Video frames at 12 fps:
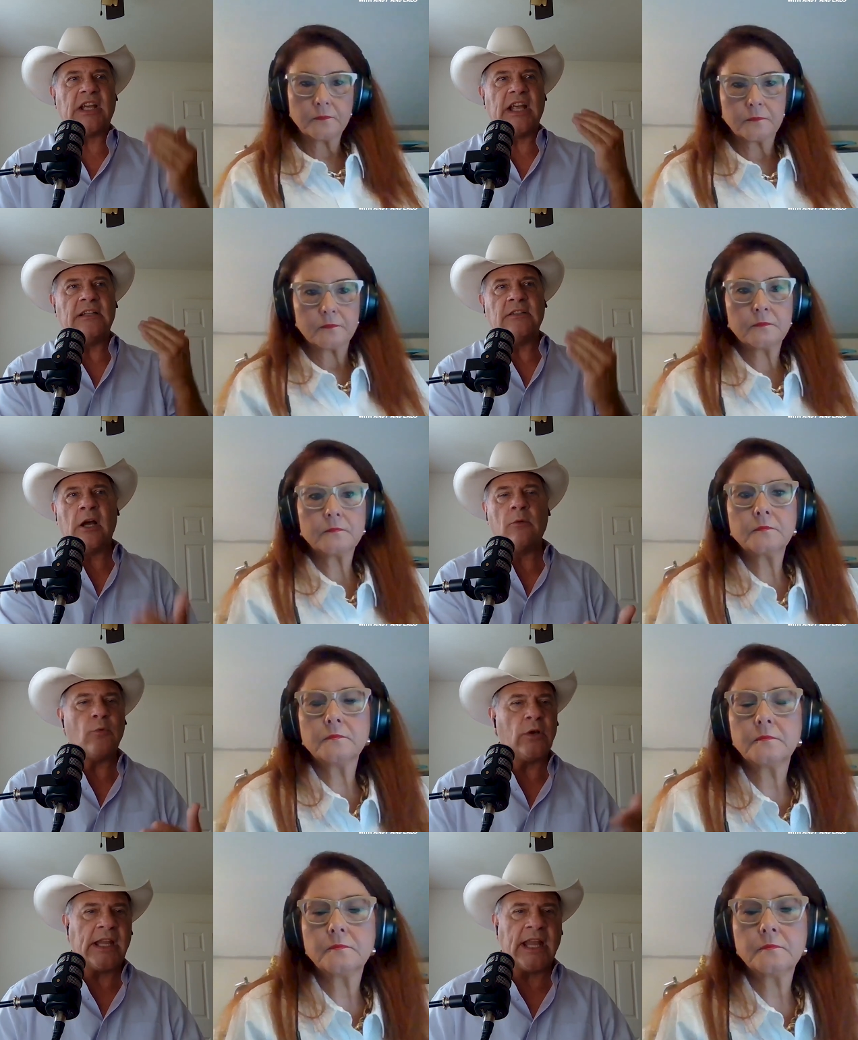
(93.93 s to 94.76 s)
Speaker 1: say,
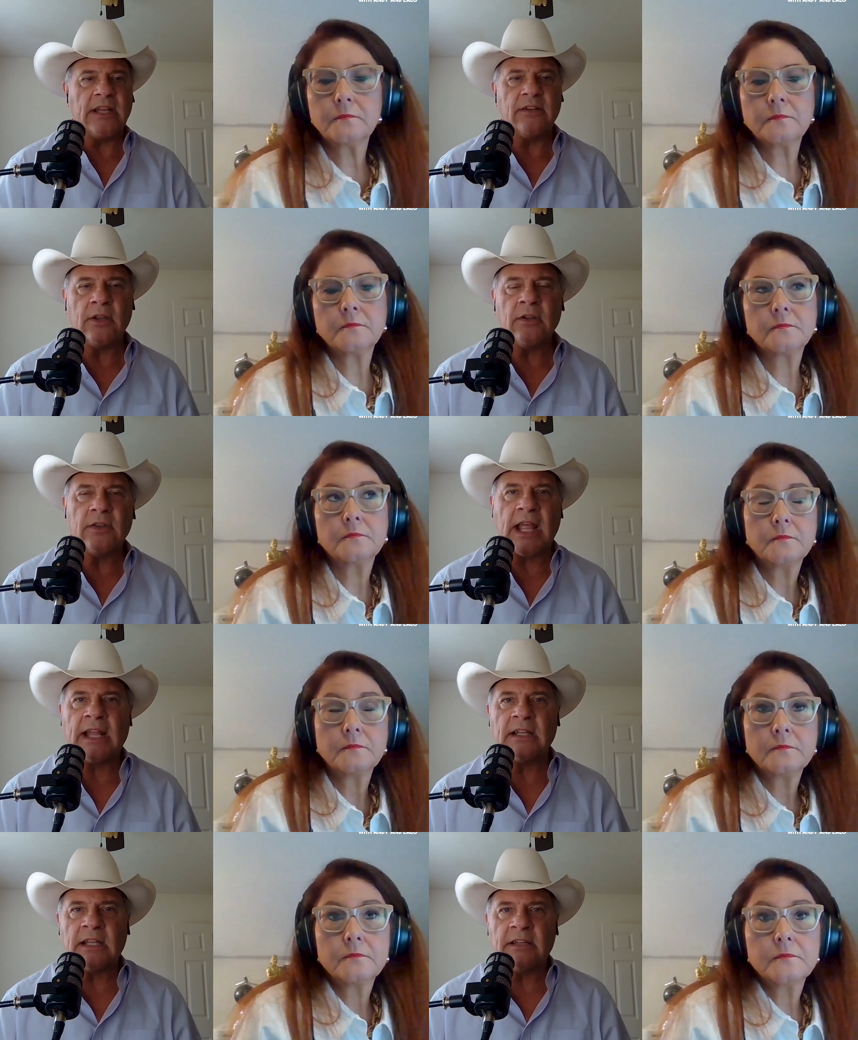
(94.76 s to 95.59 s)
nope, we can't do
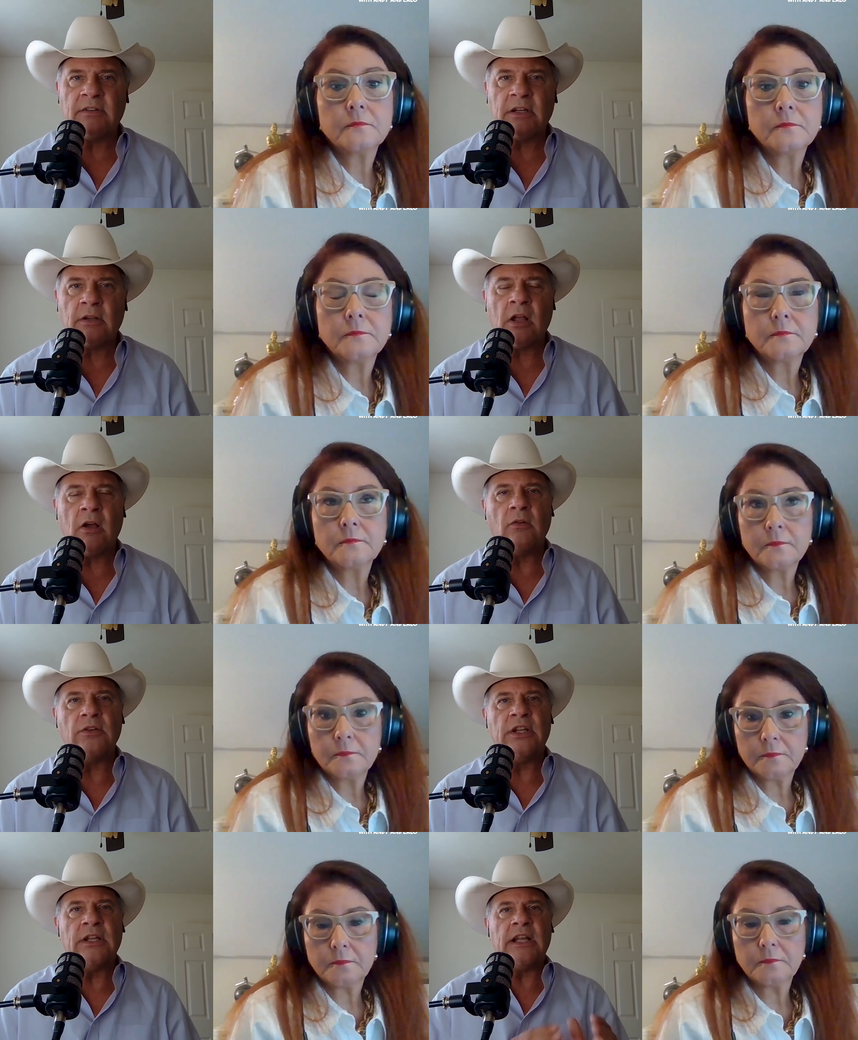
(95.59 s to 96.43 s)
that and leave it
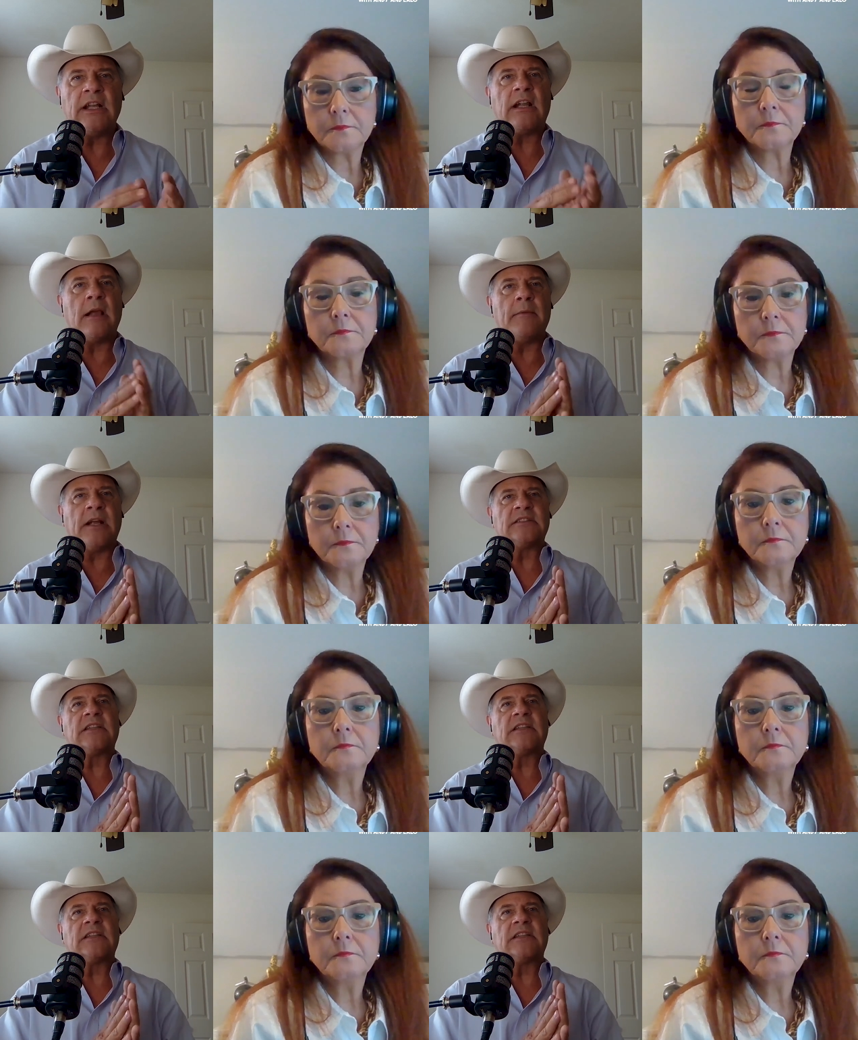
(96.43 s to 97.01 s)
alone. You need to come back mm-hmm.